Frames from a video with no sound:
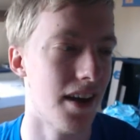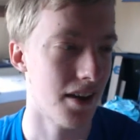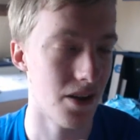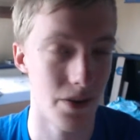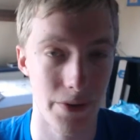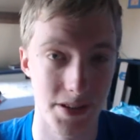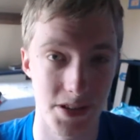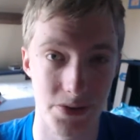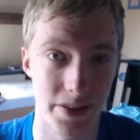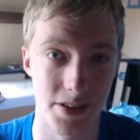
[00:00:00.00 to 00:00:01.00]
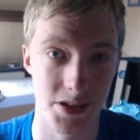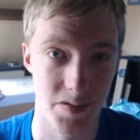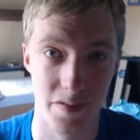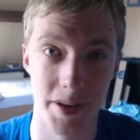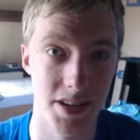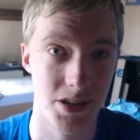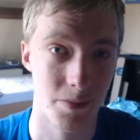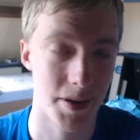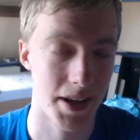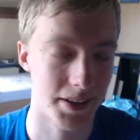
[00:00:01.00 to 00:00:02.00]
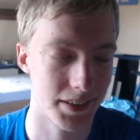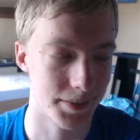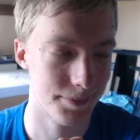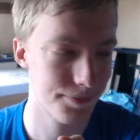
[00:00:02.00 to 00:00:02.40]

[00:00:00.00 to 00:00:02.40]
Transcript: and otherwise it's really just for me to look back on,